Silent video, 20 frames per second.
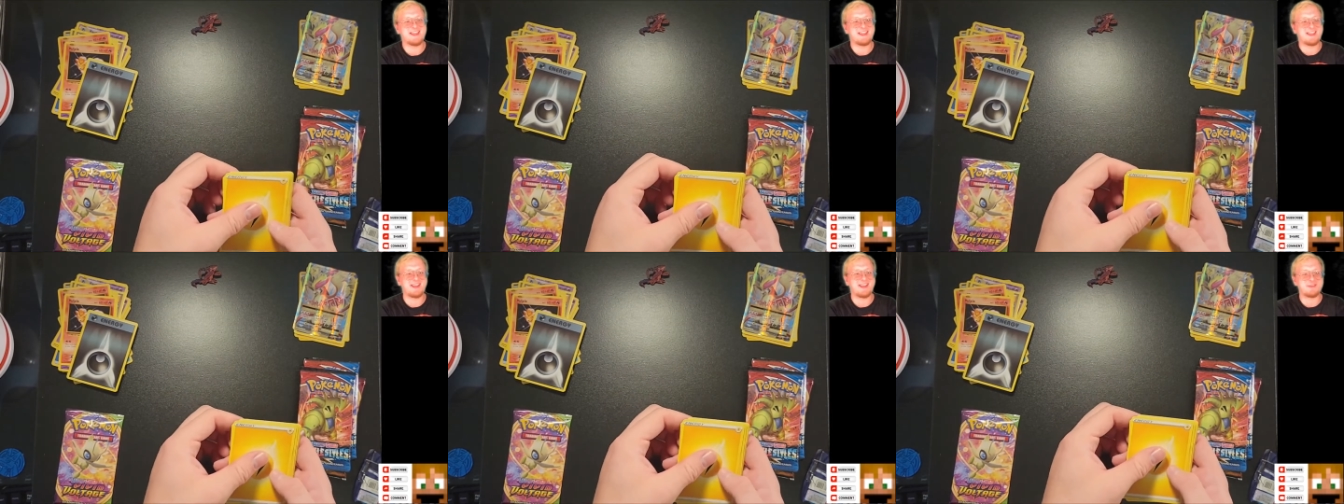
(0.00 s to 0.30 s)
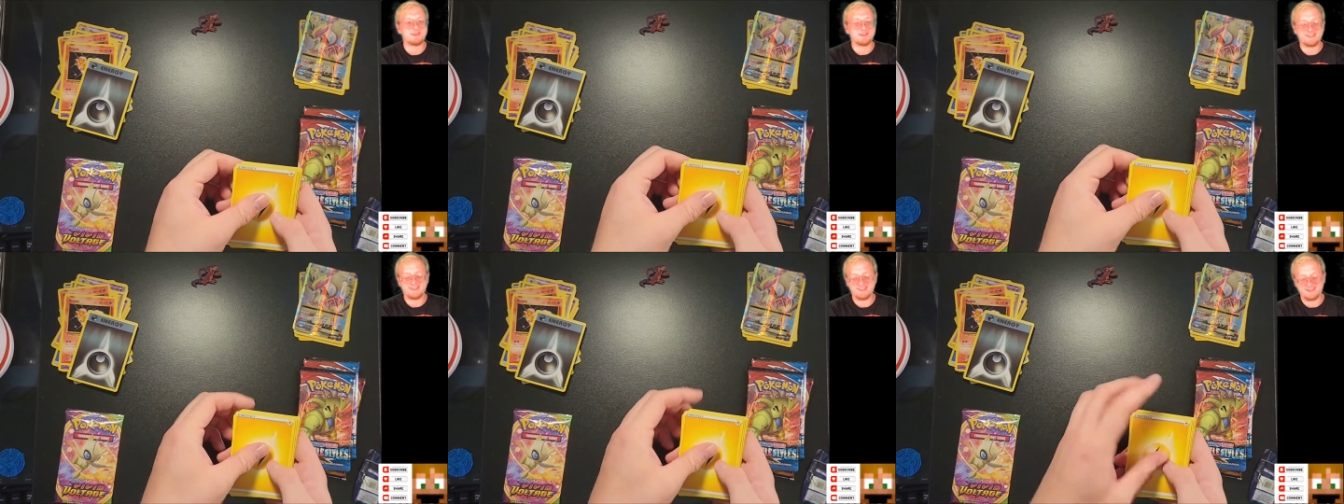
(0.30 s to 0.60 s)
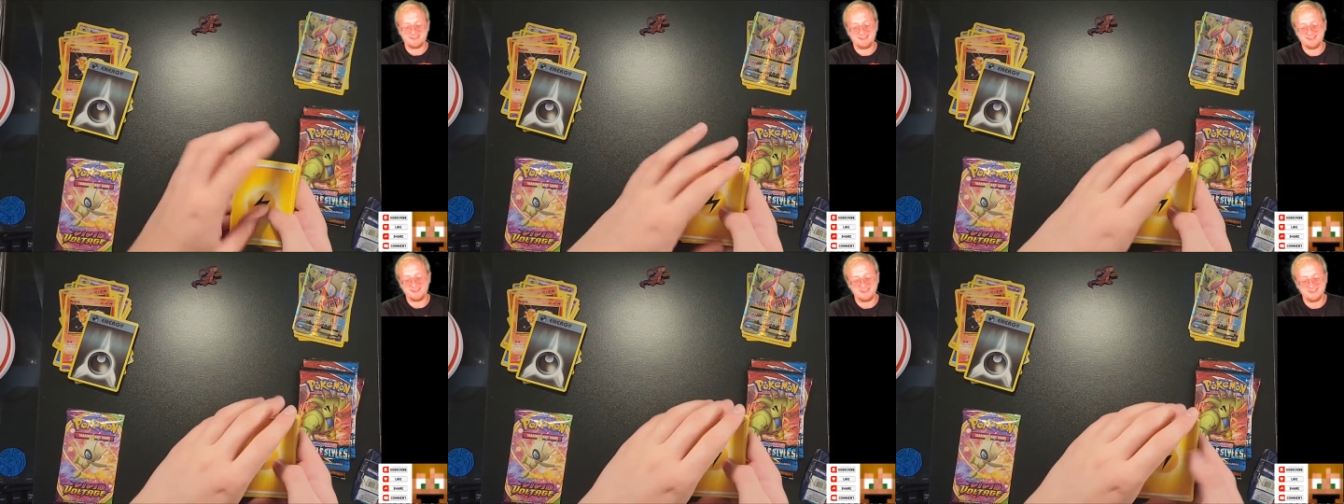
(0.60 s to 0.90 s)
I was
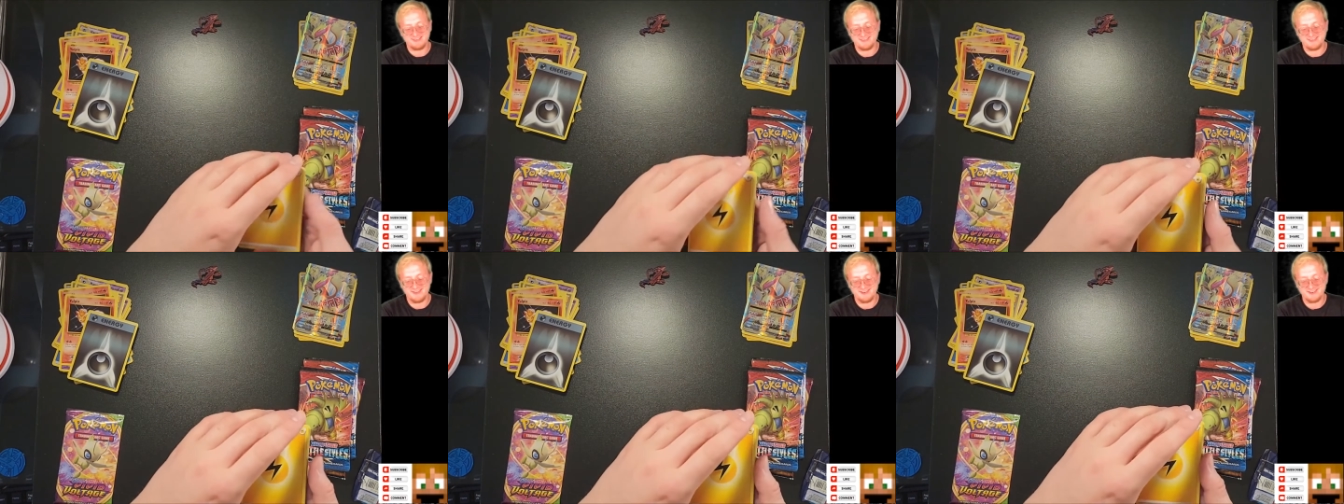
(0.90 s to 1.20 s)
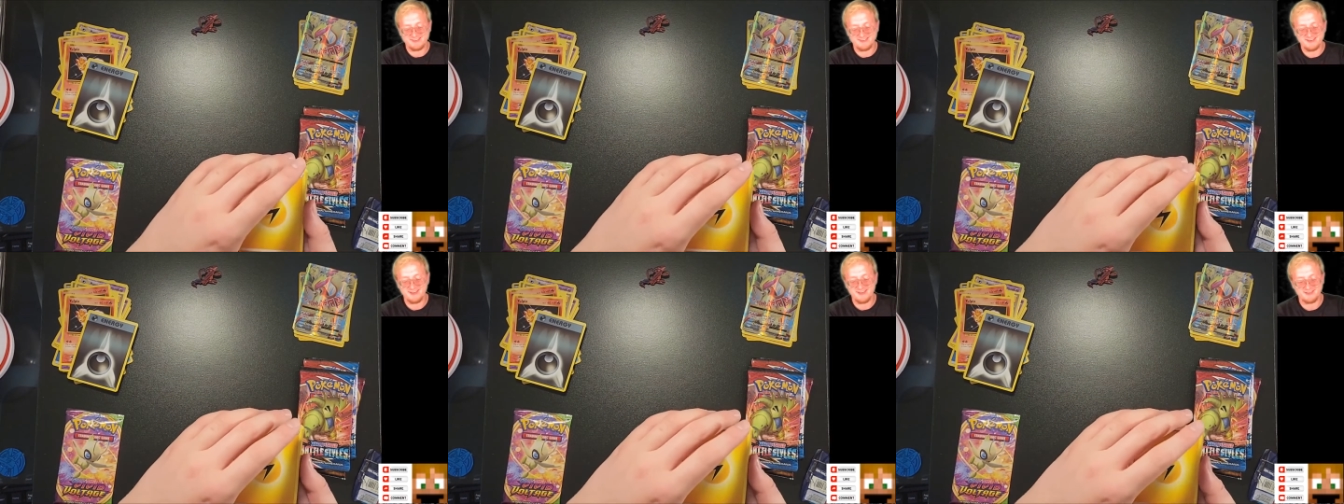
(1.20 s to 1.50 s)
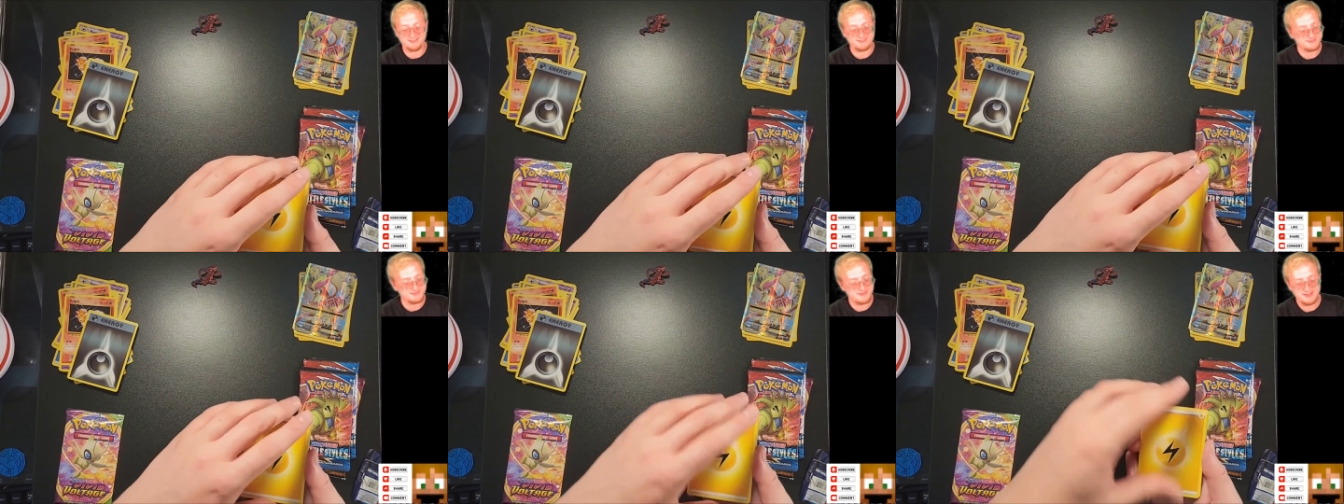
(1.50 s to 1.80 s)
gonna second
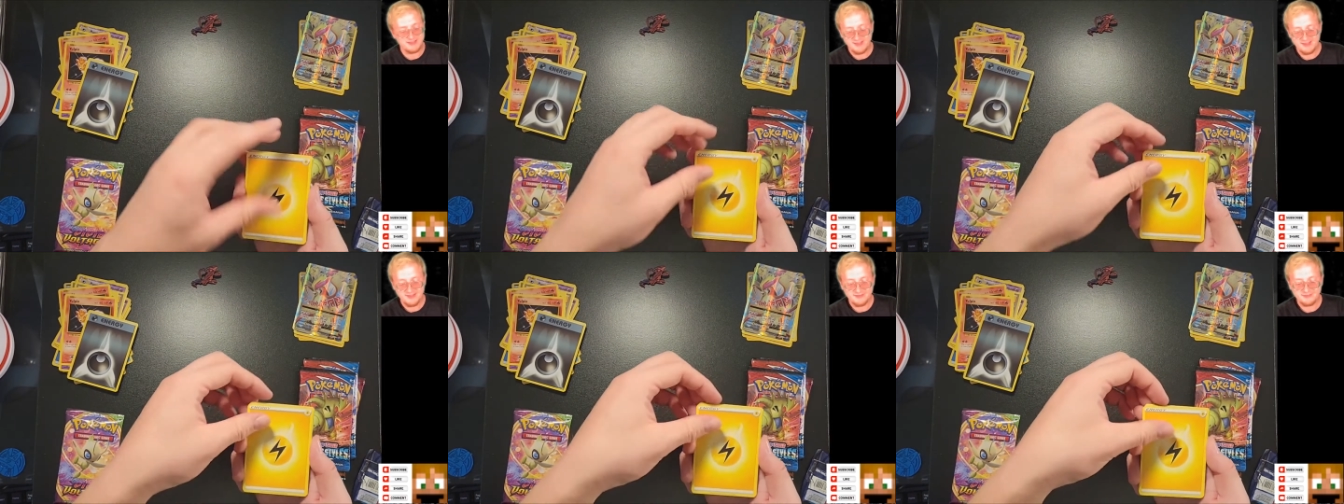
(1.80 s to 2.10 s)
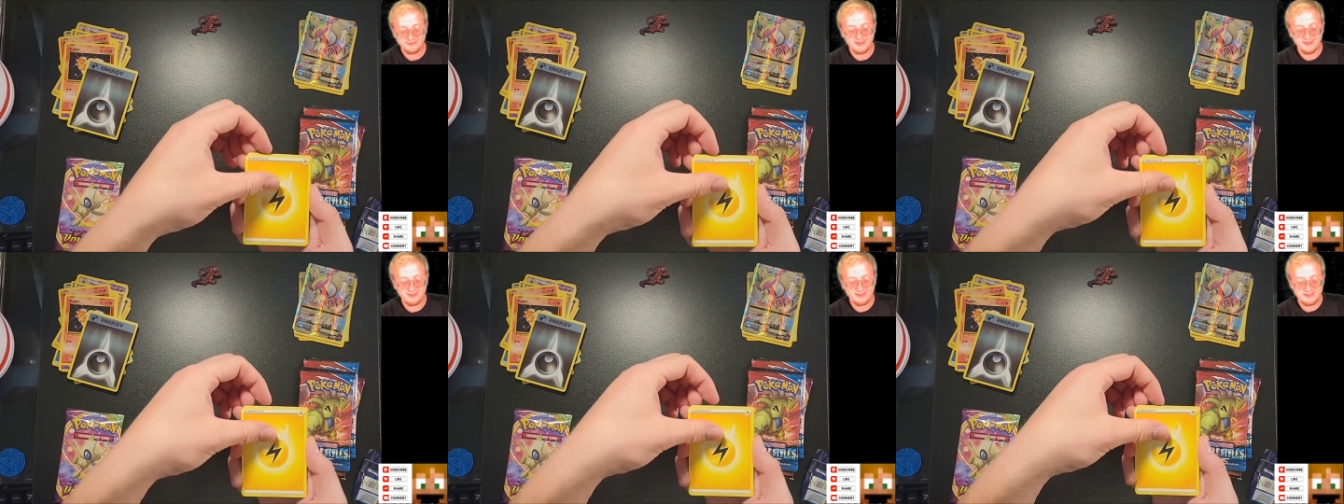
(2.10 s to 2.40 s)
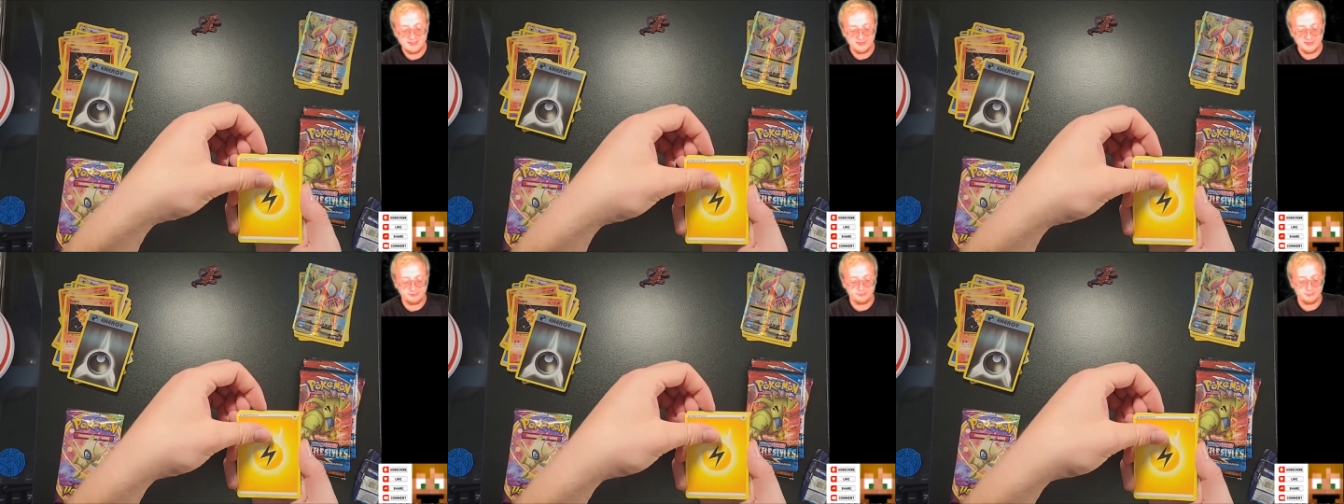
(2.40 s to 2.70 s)
that.
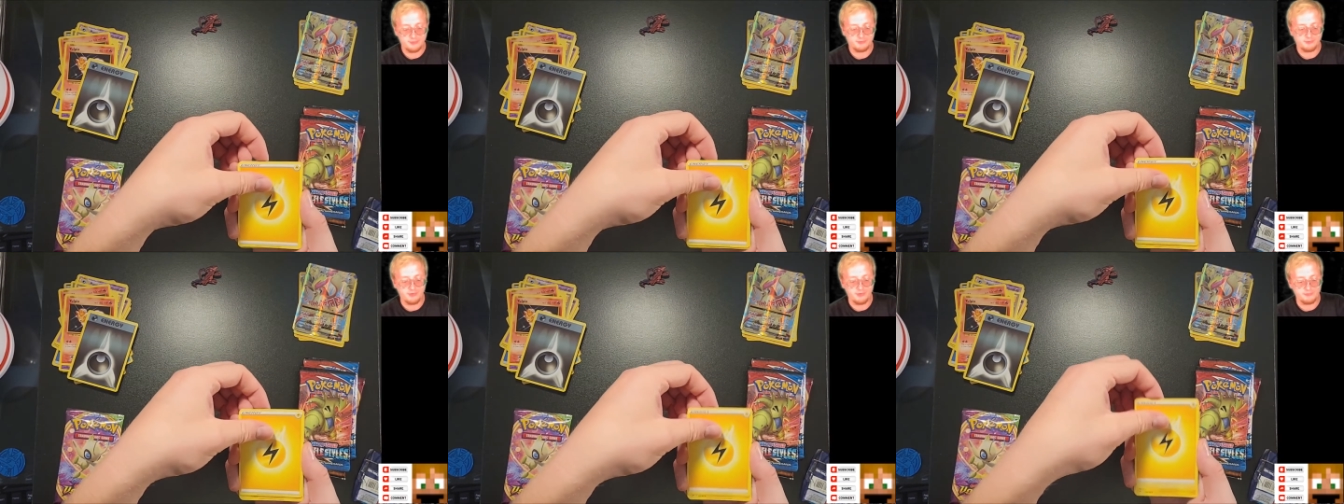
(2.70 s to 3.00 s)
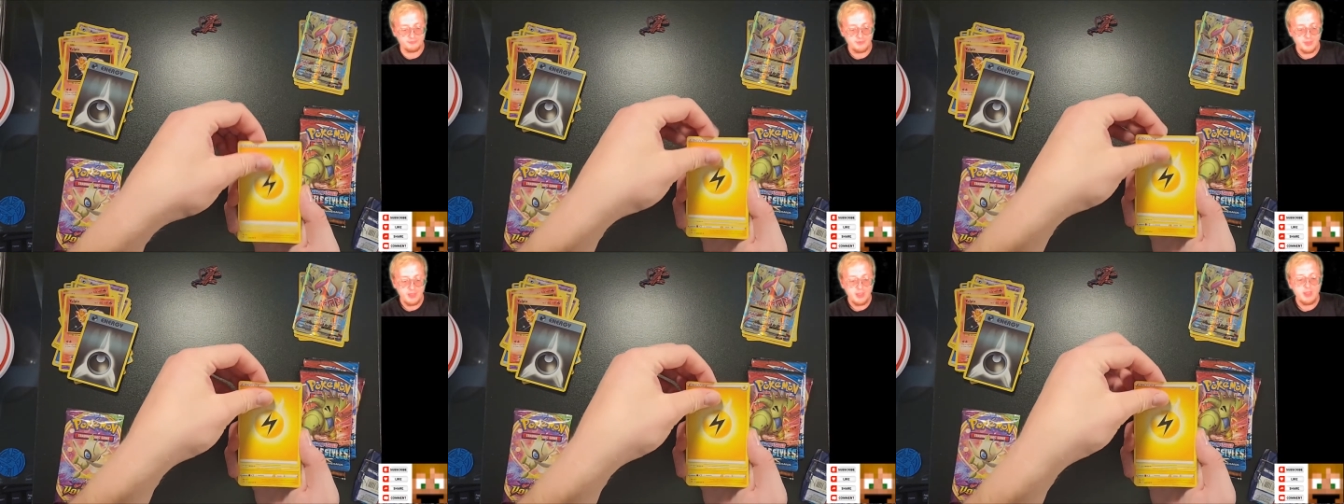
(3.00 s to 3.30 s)
Second guess myself.